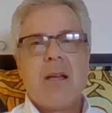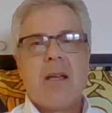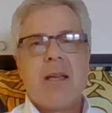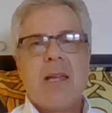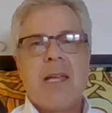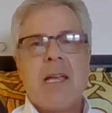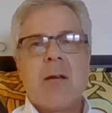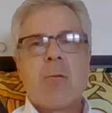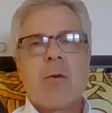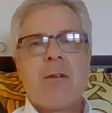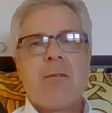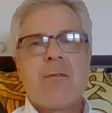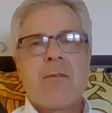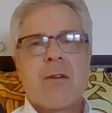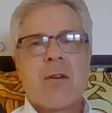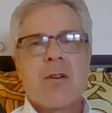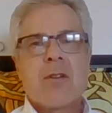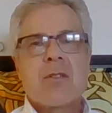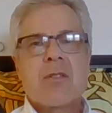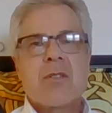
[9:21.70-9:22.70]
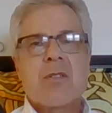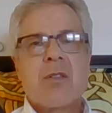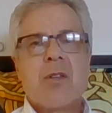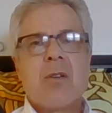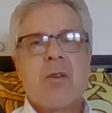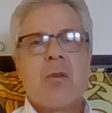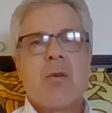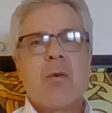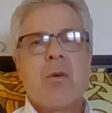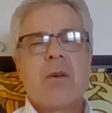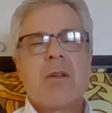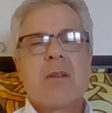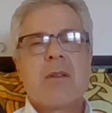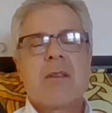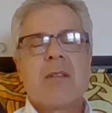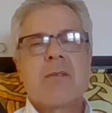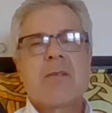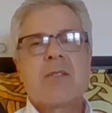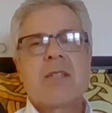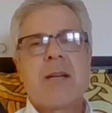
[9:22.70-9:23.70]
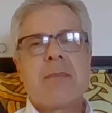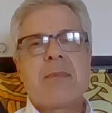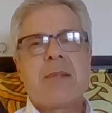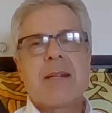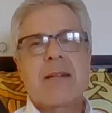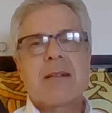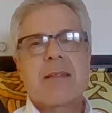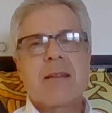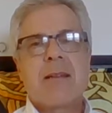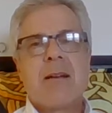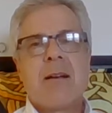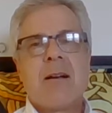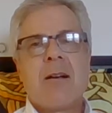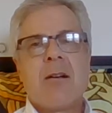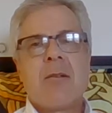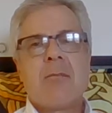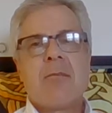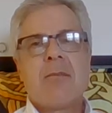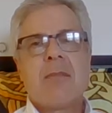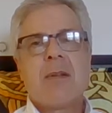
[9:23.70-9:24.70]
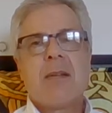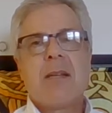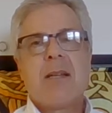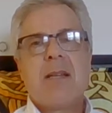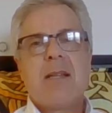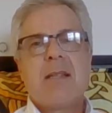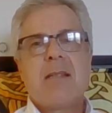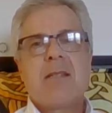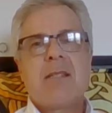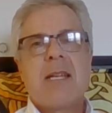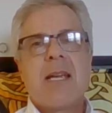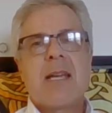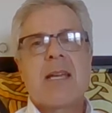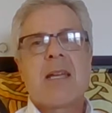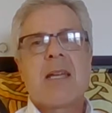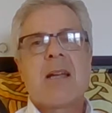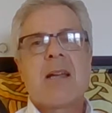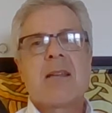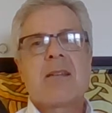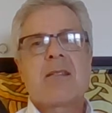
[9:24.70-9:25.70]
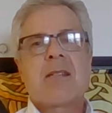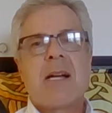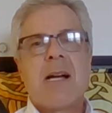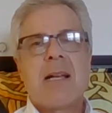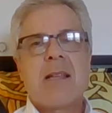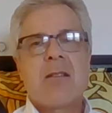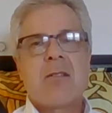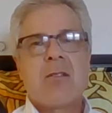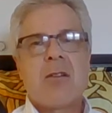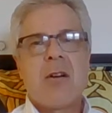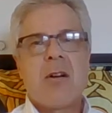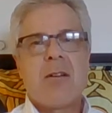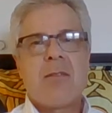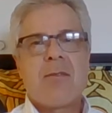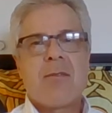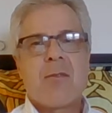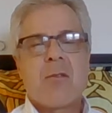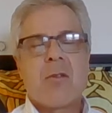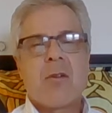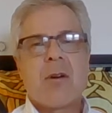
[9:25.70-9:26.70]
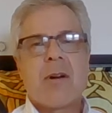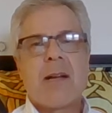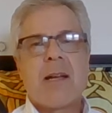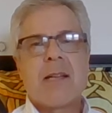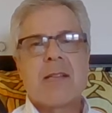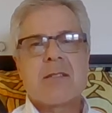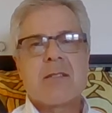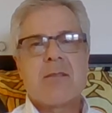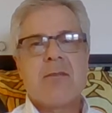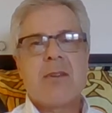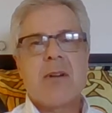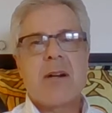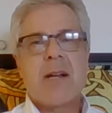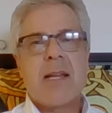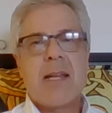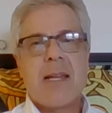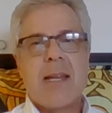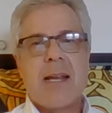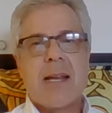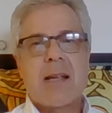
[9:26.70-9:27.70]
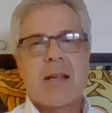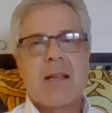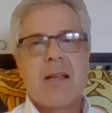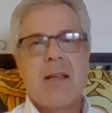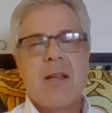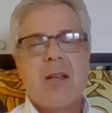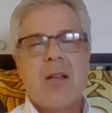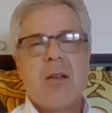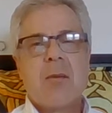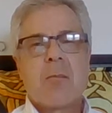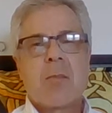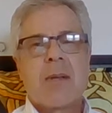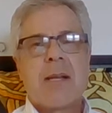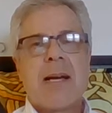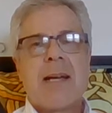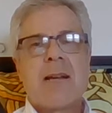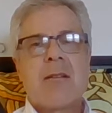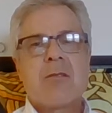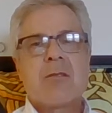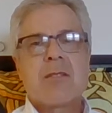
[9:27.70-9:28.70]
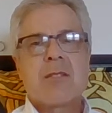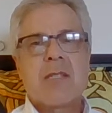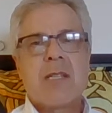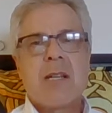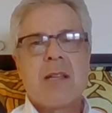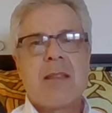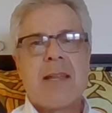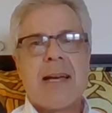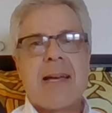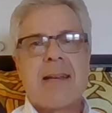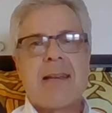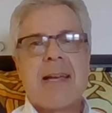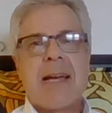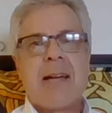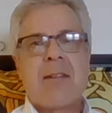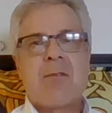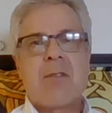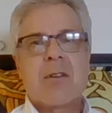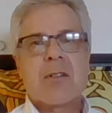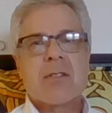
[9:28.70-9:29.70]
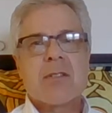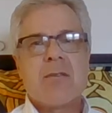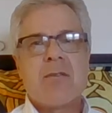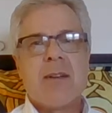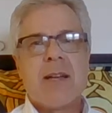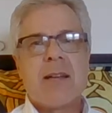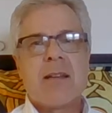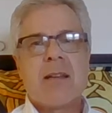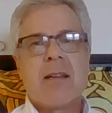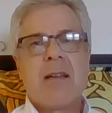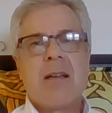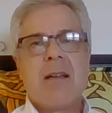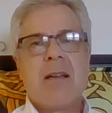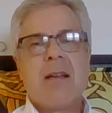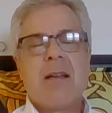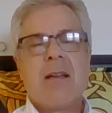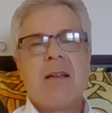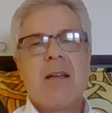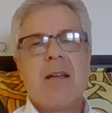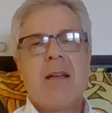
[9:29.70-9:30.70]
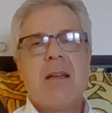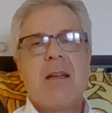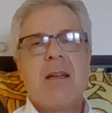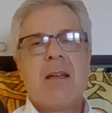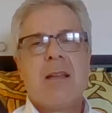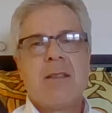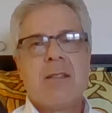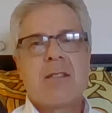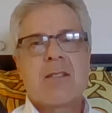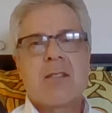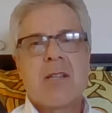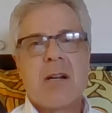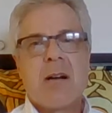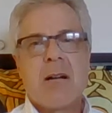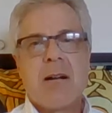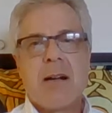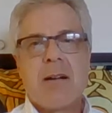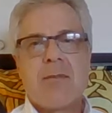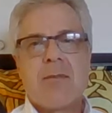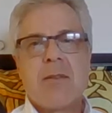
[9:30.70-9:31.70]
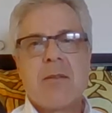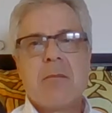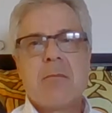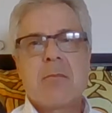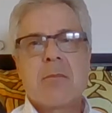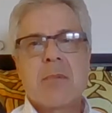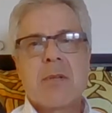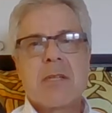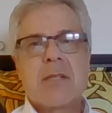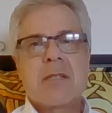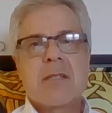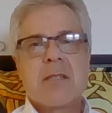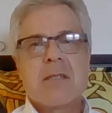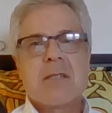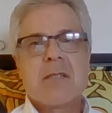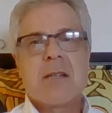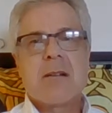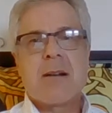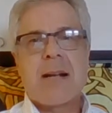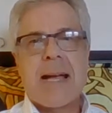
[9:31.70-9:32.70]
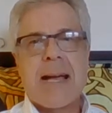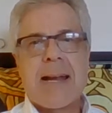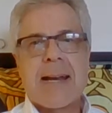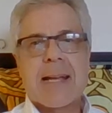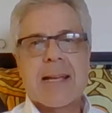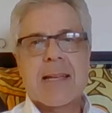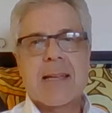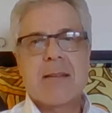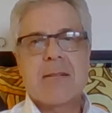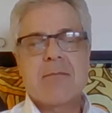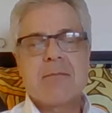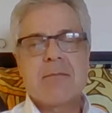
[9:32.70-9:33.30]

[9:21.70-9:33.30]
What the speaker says: he refers to the subject taking Tylenol for a severe headache, but I don't see that adverse event in the CRF. Please consider adding it.